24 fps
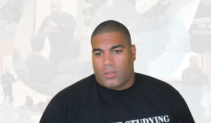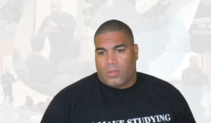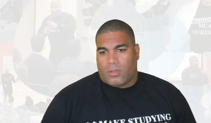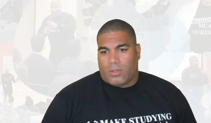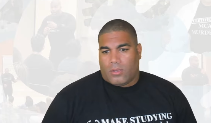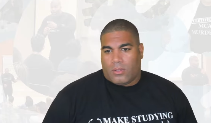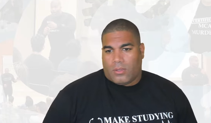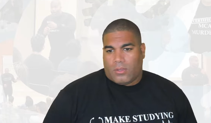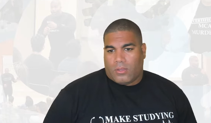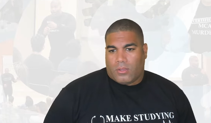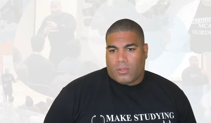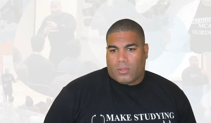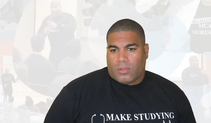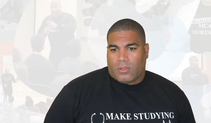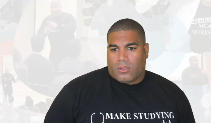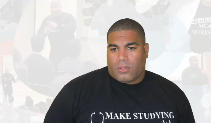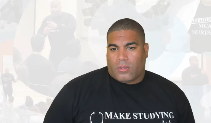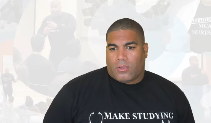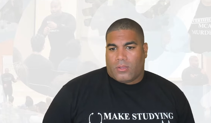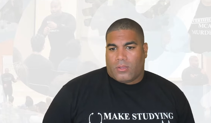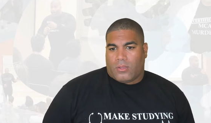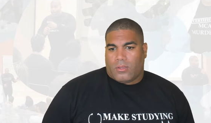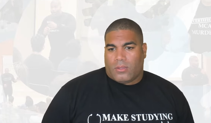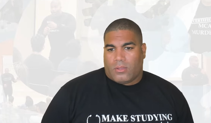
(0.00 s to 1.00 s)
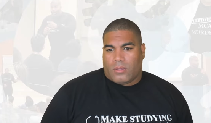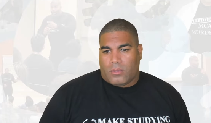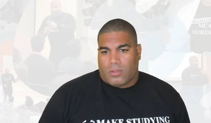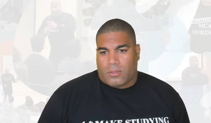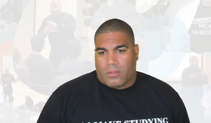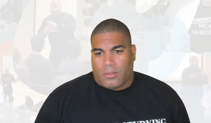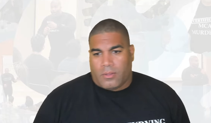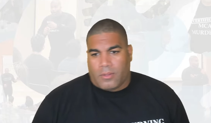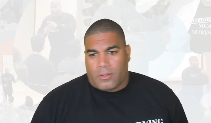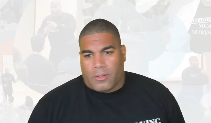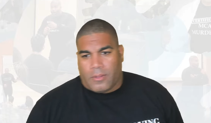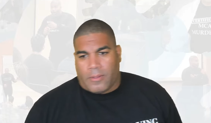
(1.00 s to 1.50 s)

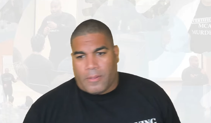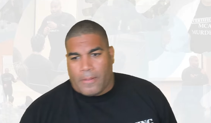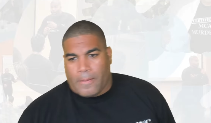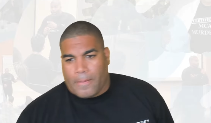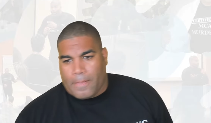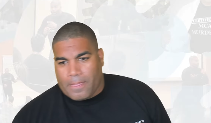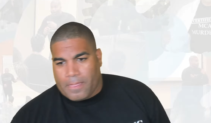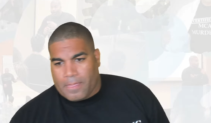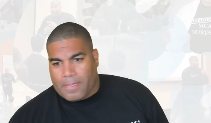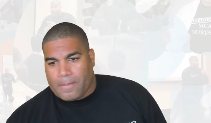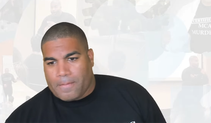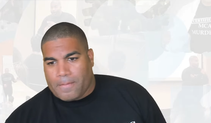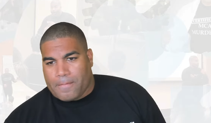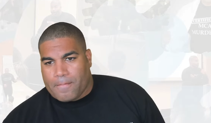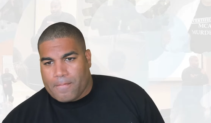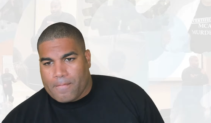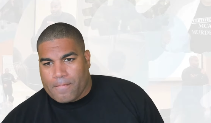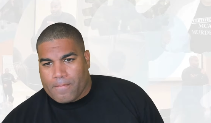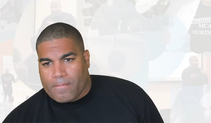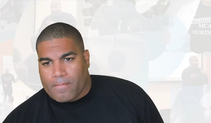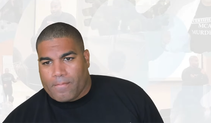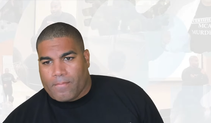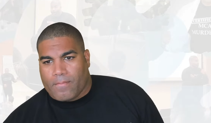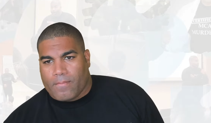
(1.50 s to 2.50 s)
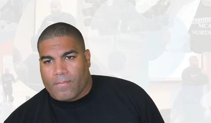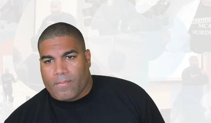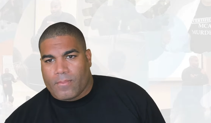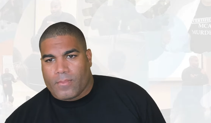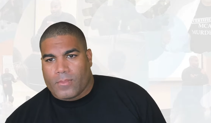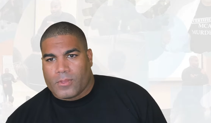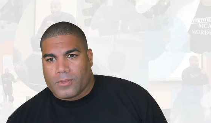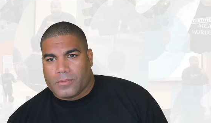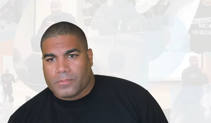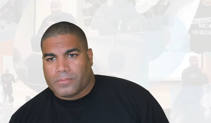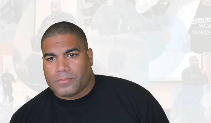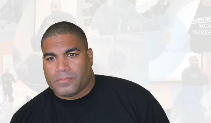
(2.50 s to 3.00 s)

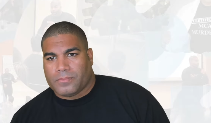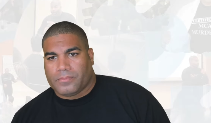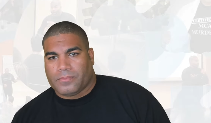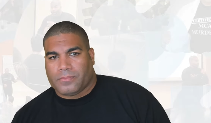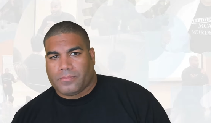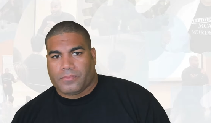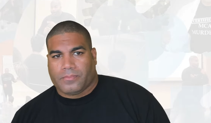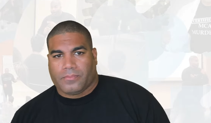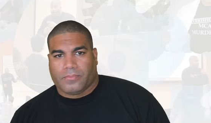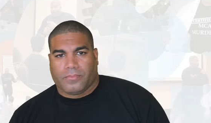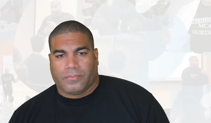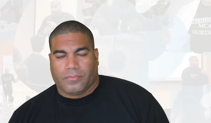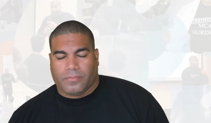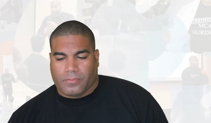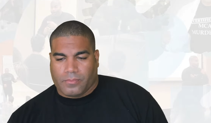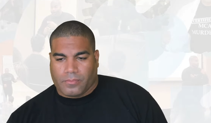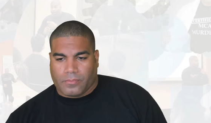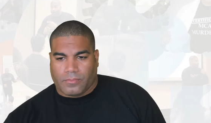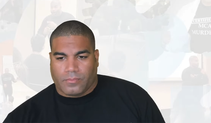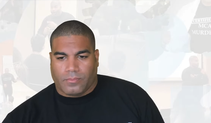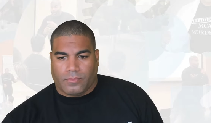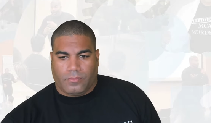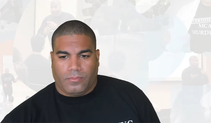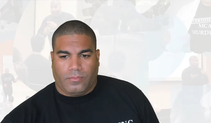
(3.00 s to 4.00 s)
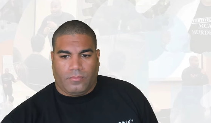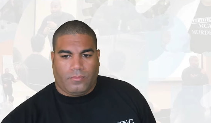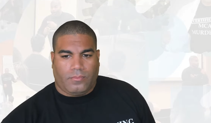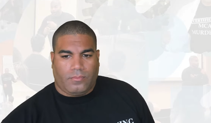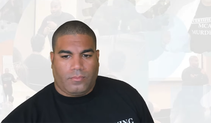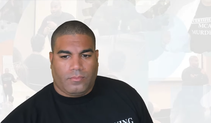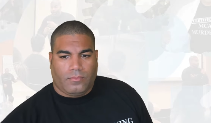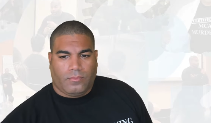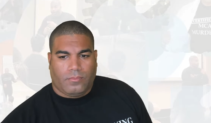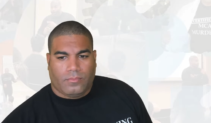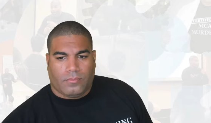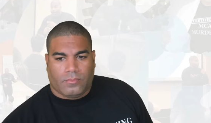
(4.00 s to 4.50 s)

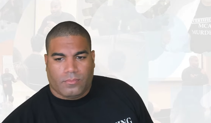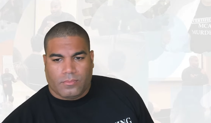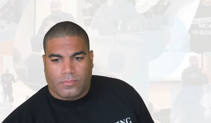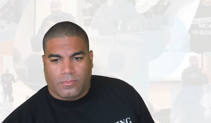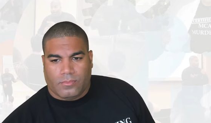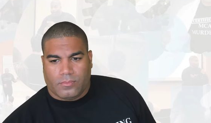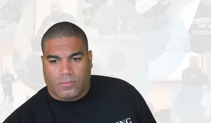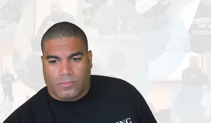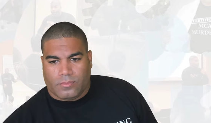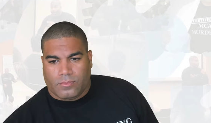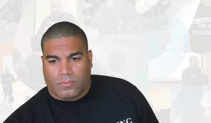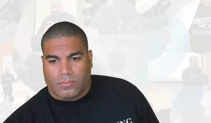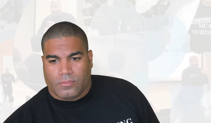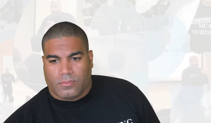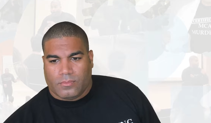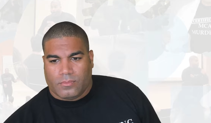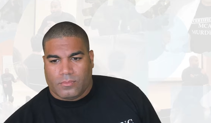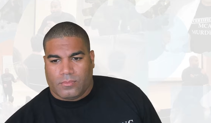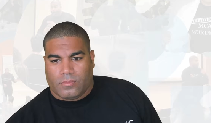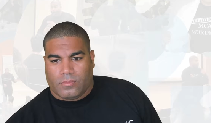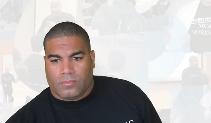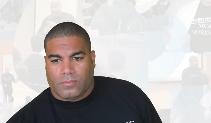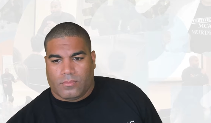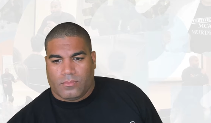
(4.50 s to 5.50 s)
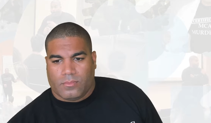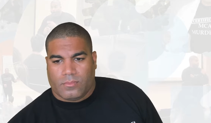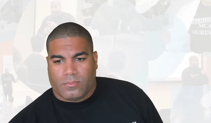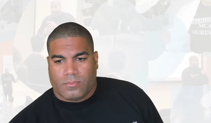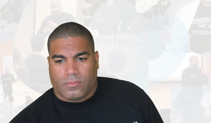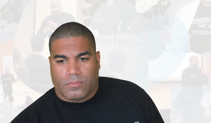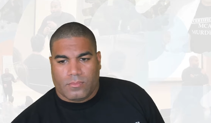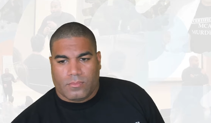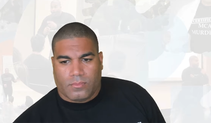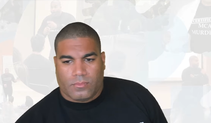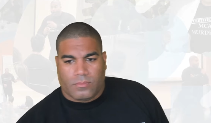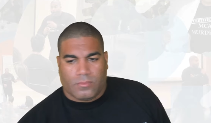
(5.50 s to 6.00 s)

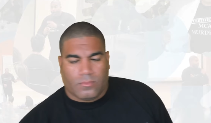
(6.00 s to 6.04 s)
[no speech]